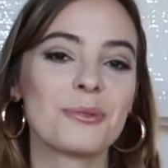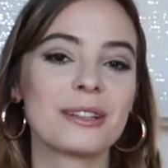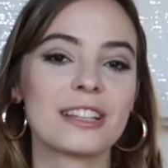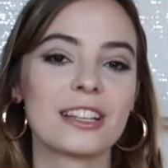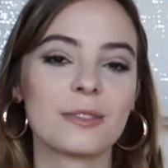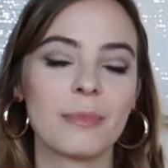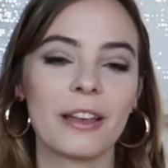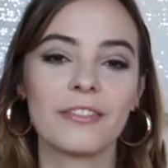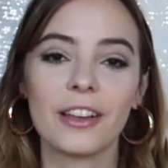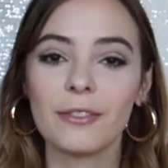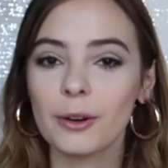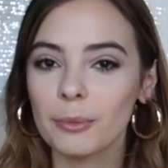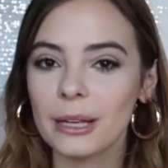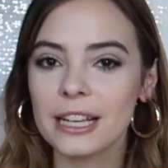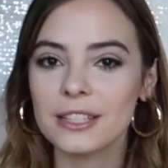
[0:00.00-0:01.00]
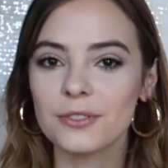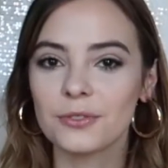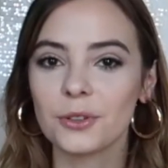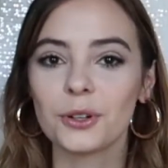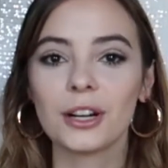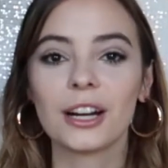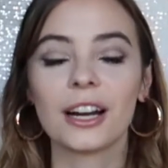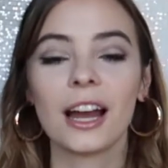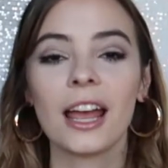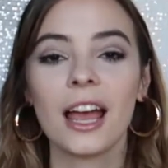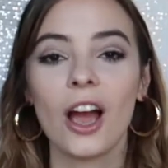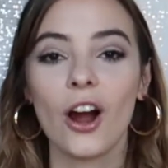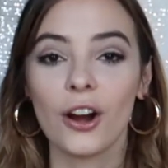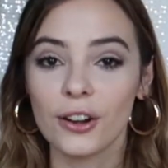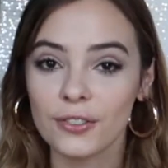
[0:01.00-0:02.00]
which is my favorite place for
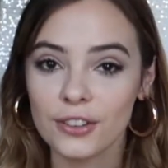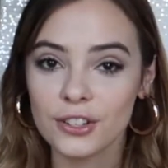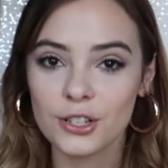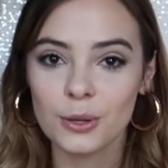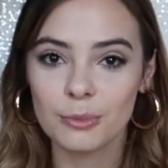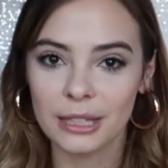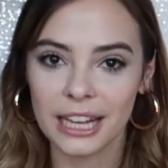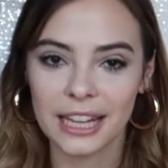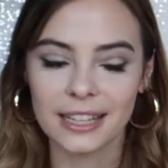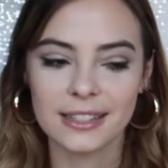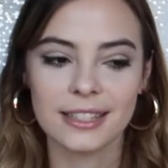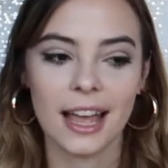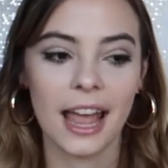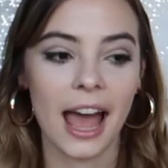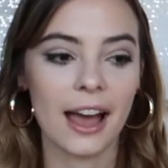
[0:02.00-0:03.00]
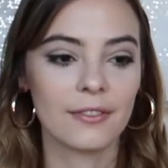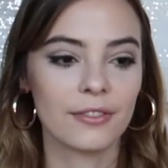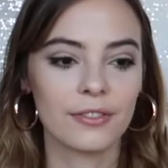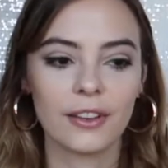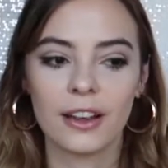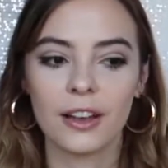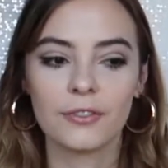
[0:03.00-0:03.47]
artificial plants. I have a